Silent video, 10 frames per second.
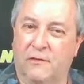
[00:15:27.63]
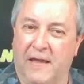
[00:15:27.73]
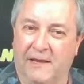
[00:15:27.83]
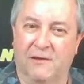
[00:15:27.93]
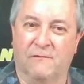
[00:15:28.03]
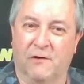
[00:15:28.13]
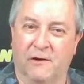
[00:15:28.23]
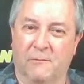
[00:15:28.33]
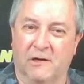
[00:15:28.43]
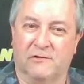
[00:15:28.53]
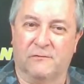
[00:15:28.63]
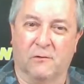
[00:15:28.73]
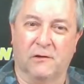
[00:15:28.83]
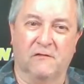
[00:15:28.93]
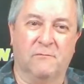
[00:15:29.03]
thank you very much for
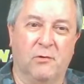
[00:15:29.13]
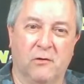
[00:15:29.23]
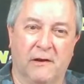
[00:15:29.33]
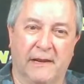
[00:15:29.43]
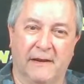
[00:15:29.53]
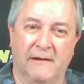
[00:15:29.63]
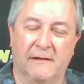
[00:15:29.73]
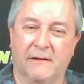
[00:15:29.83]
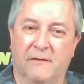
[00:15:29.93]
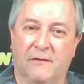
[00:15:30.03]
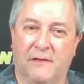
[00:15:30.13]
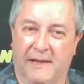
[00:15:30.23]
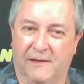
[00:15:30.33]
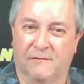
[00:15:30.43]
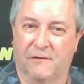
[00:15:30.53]
all you've put in.
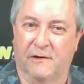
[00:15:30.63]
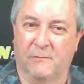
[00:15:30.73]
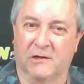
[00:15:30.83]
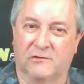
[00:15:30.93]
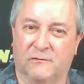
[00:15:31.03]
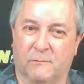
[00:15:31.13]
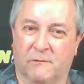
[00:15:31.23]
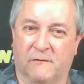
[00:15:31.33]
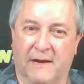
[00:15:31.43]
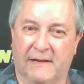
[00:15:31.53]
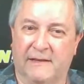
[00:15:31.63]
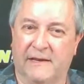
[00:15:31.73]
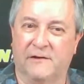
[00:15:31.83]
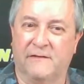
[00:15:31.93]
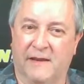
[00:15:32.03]
Thank you very much for providing
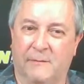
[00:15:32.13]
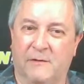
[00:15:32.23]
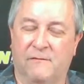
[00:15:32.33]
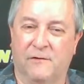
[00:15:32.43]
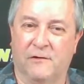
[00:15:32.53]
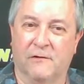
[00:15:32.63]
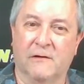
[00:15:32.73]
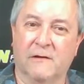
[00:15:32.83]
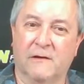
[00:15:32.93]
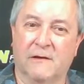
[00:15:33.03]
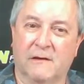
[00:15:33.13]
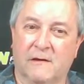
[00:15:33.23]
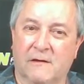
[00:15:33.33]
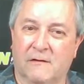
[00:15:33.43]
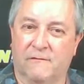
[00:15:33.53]
the entertainment for your
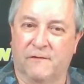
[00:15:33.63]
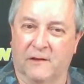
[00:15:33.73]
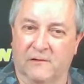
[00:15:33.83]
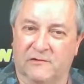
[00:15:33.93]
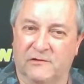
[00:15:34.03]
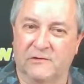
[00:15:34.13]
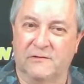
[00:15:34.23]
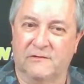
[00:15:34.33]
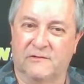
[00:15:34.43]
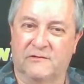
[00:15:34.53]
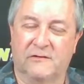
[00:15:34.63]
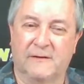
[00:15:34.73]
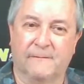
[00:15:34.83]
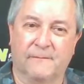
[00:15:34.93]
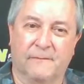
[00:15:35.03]
fellow students,
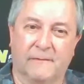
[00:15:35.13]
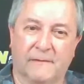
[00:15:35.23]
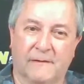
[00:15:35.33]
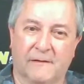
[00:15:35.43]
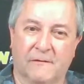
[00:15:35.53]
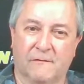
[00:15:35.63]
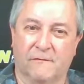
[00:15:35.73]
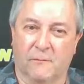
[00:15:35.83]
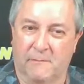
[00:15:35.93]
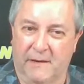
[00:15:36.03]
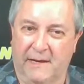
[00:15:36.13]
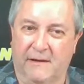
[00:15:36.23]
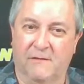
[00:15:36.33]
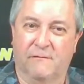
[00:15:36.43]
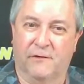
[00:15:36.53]
for
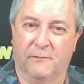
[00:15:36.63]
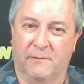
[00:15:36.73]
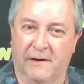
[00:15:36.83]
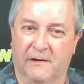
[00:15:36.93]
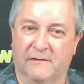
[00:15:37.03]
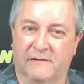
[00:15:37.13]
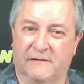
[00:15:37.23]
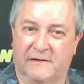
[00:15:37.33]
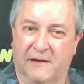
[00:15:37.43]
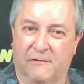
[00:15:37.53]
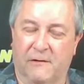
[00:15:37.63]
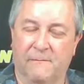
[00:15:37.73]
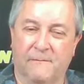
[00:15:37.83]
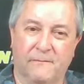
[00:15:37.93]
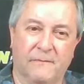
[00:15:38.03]
me, for your parents,
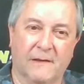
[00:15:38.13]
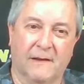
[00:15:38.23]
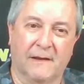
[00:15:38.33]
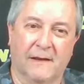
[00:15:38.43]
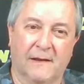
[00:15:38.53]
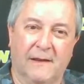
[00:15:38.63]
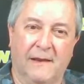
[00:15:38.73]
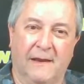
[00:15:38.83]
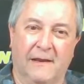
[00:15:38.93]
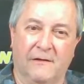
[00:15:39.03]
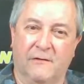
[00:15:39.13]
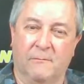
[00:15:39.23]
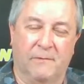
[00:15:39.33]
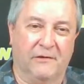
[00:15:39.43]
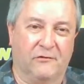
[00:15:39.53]
etc.
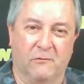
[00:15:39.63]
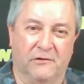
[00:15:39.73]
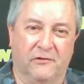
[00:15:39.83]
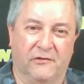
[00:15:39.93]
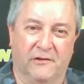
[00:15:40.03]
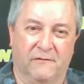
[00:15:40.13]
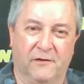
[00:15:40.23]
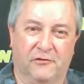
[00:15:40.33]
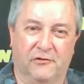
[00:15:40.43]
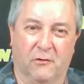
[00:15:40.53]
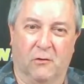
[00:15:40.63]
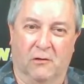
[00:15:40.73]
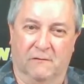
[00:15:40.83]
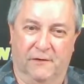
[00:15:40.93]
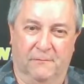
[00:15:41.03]
And best wishes in the future to
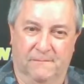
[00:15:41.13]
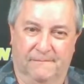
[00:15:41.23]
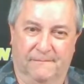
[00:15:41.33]
all of you.